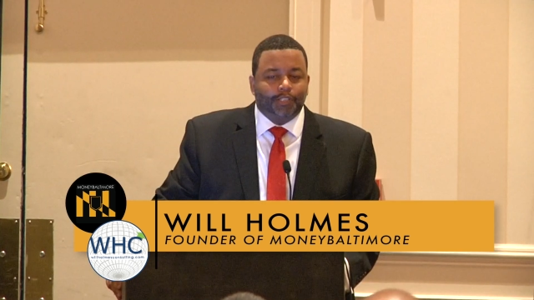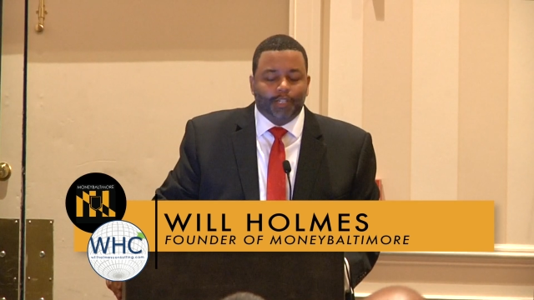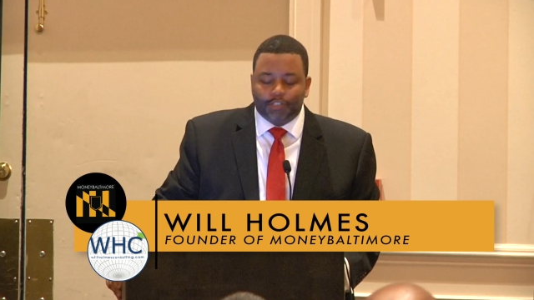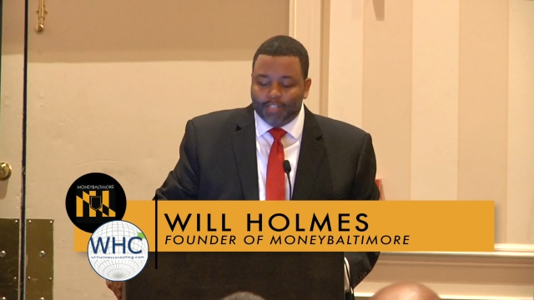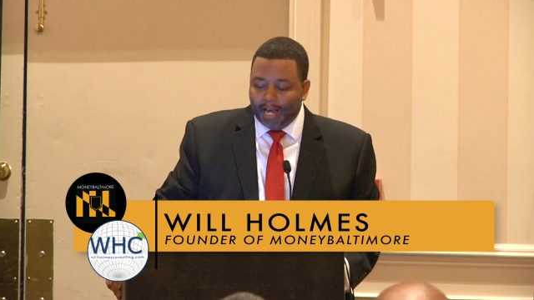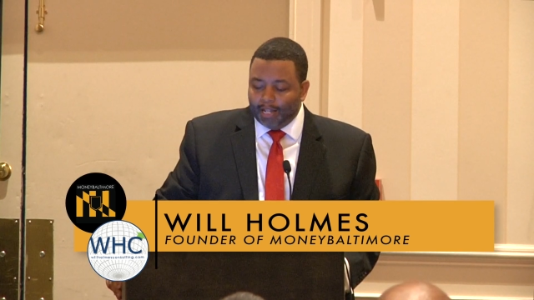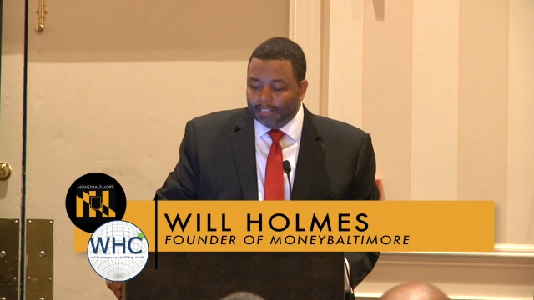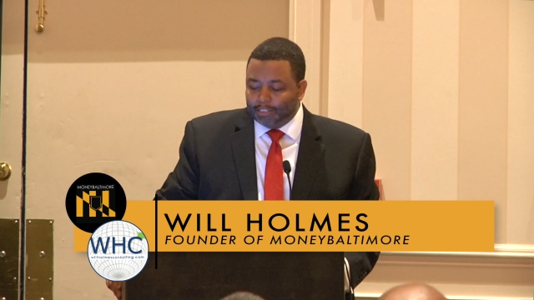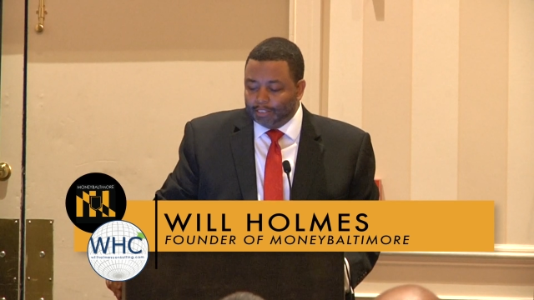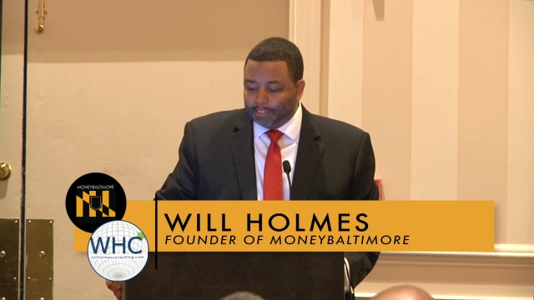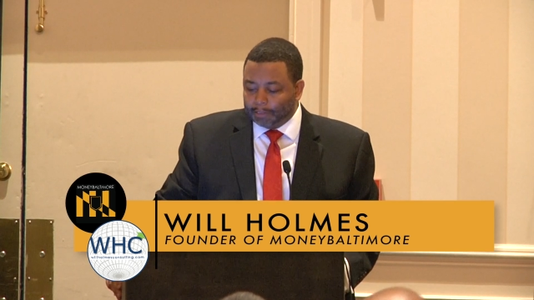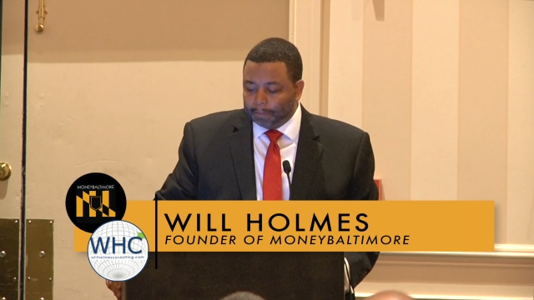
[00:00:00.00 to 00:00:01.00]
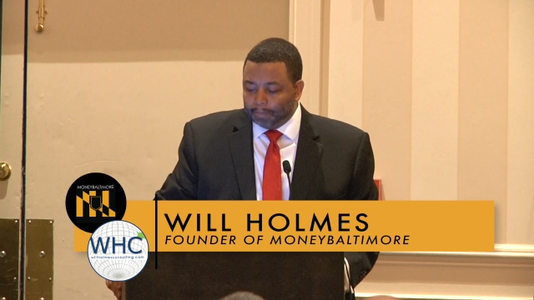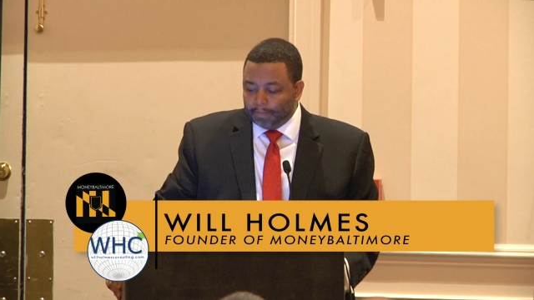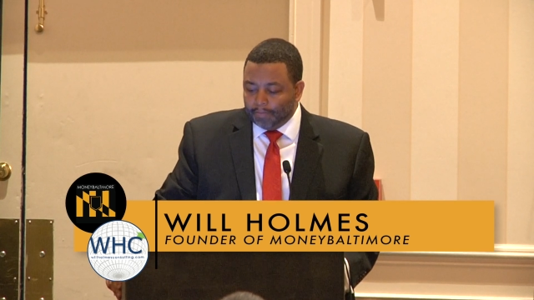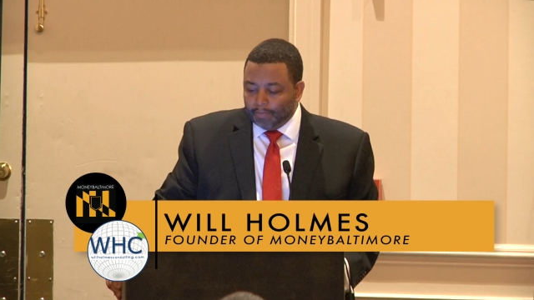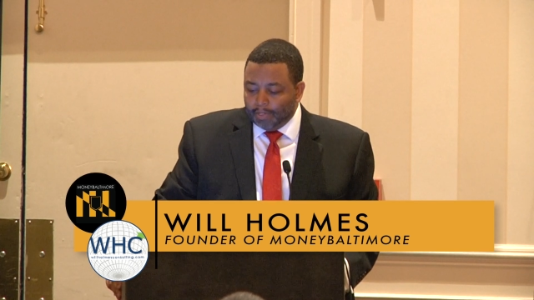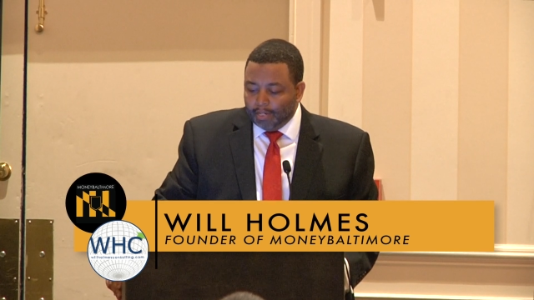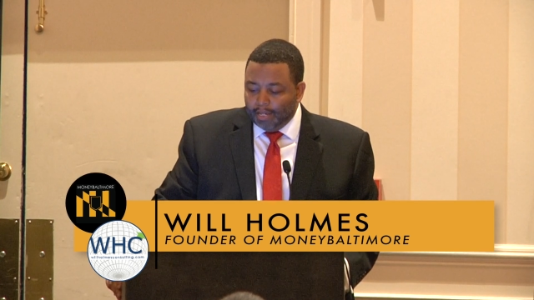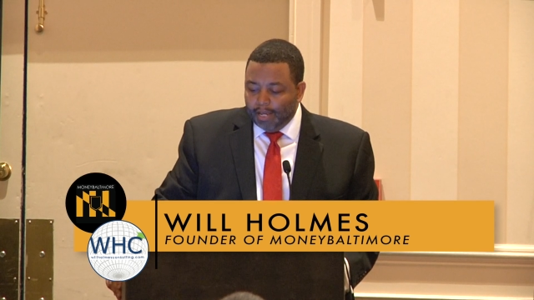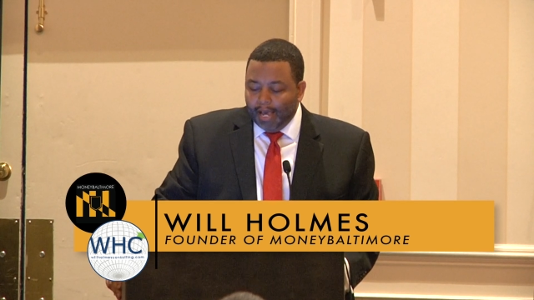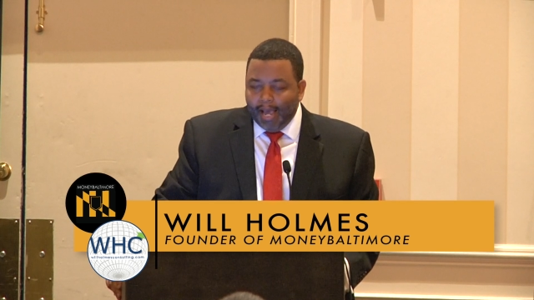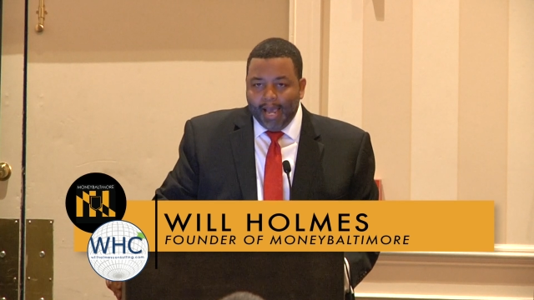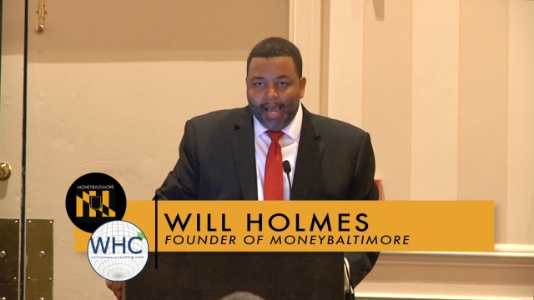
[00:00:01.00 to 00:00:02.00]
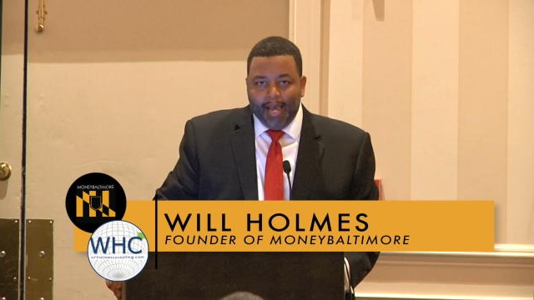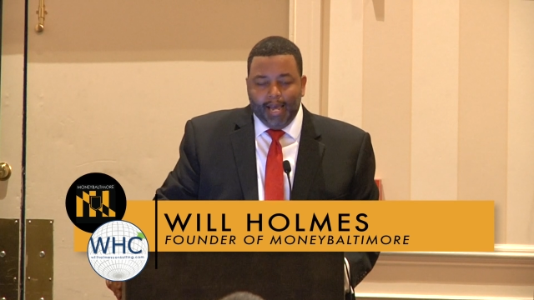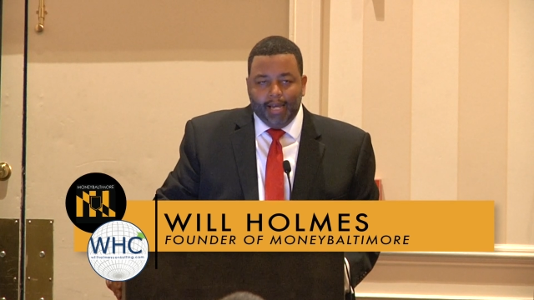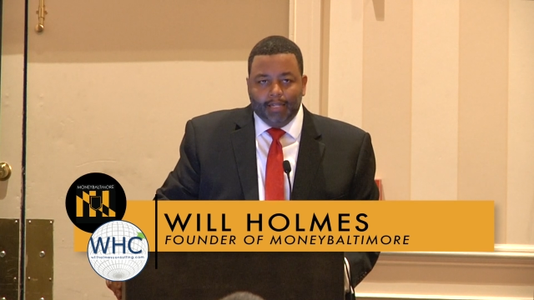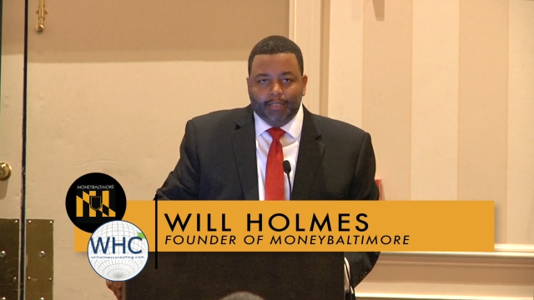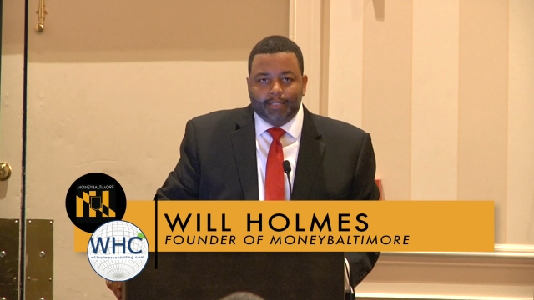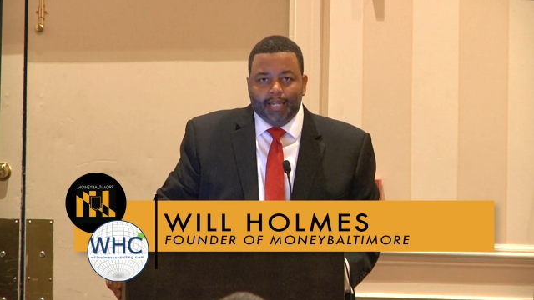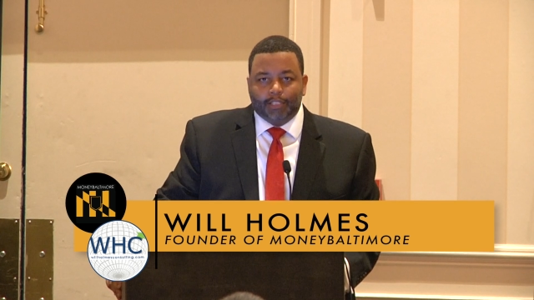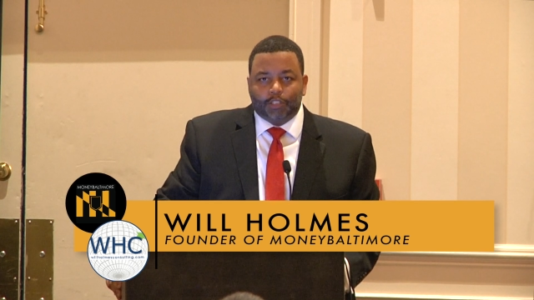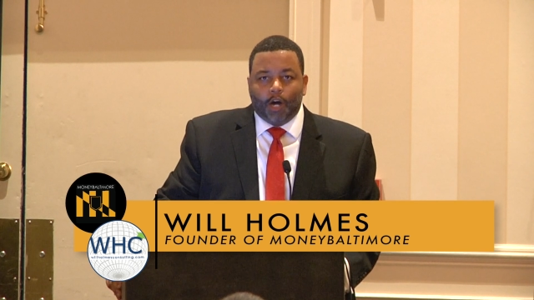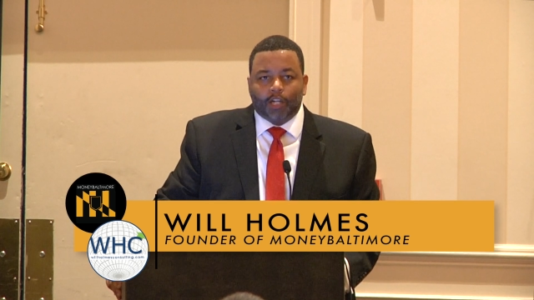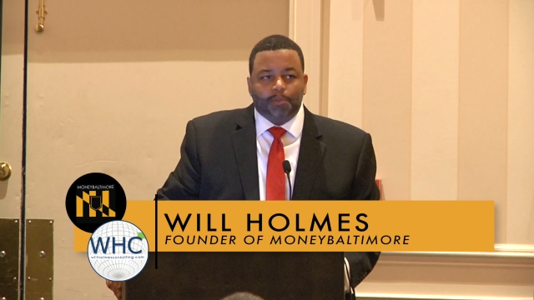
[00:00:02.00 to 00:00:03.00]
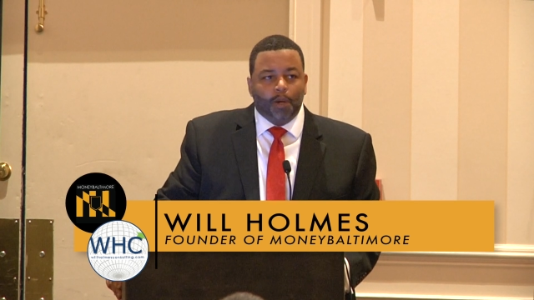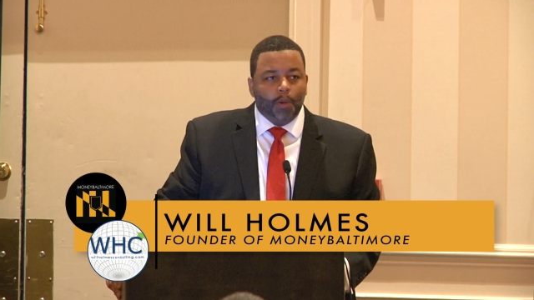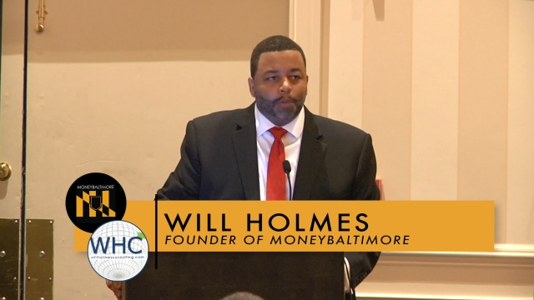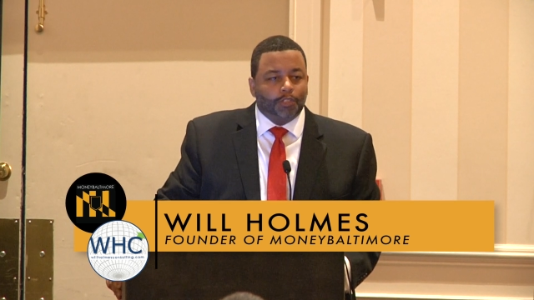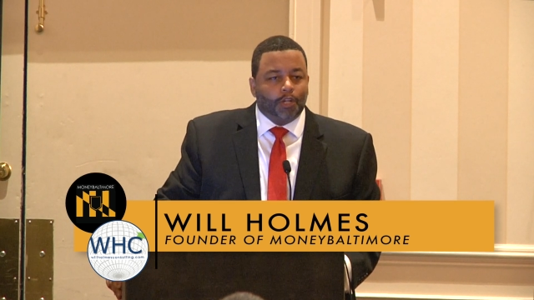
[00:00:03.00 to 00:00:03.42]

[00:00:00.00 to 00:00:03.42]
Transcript: and their challenges, and they talked about what was